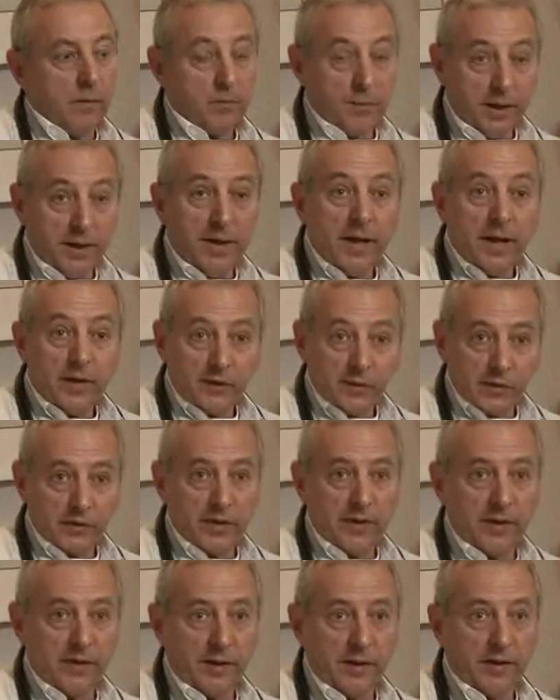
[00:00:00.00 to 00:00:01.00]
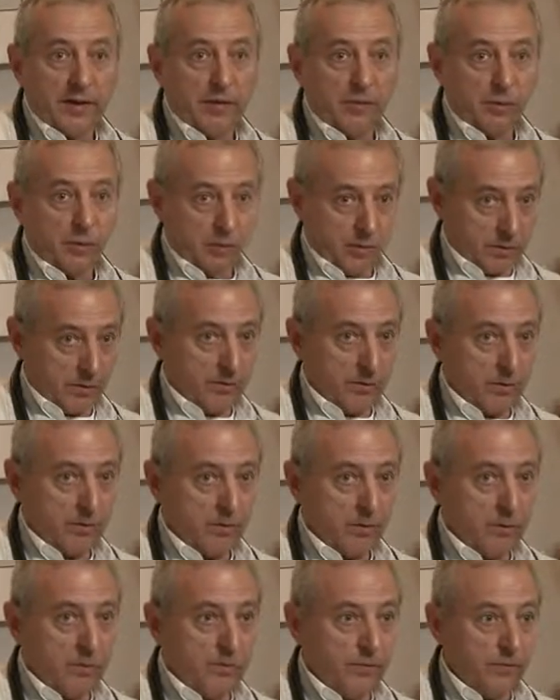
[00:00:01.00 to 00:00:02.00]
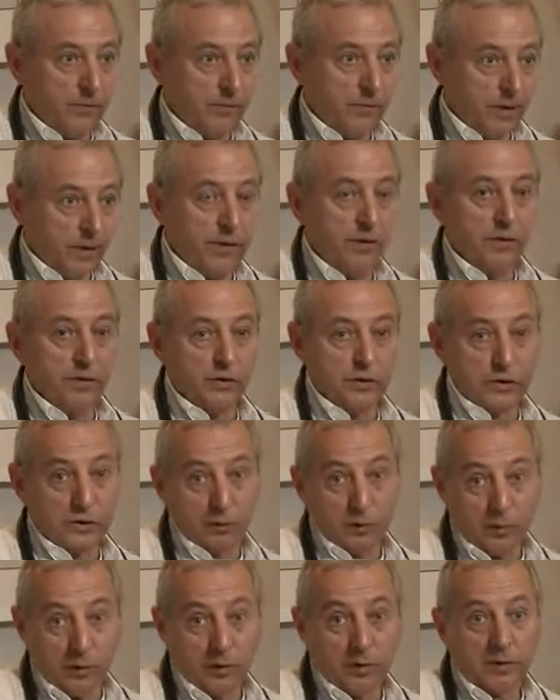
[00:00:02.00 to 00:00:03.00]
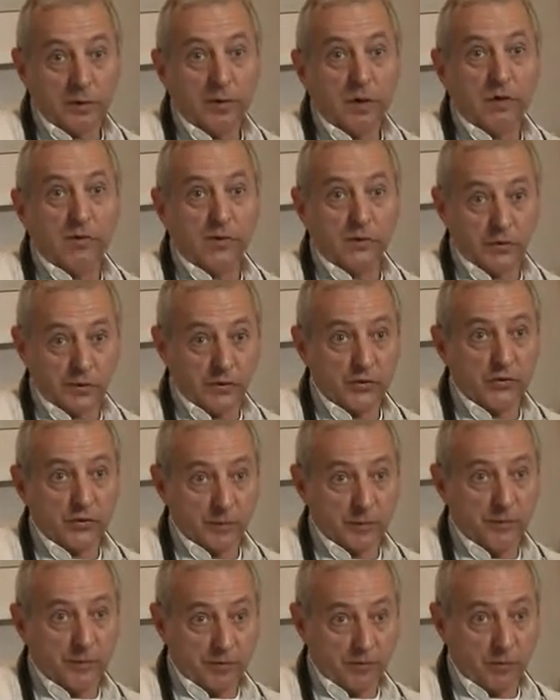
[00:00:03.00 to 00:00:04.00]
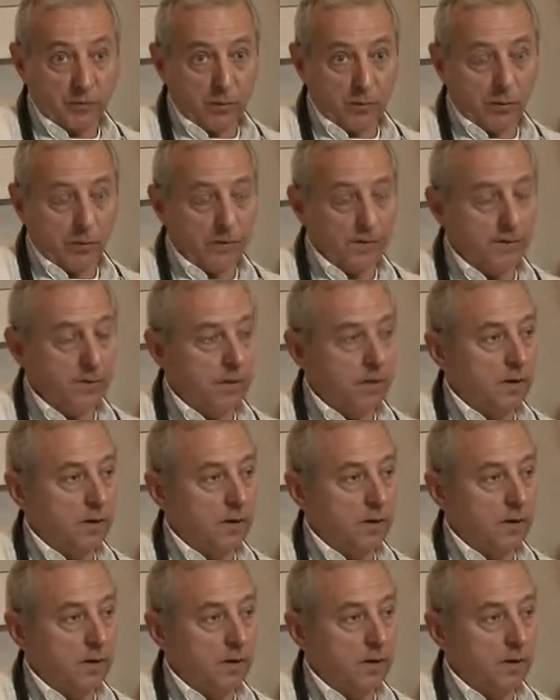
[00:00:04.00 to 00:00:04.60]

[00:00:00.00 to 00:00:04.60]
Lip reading: For pediatrics, I think it's a very good system. We looked at other systems before.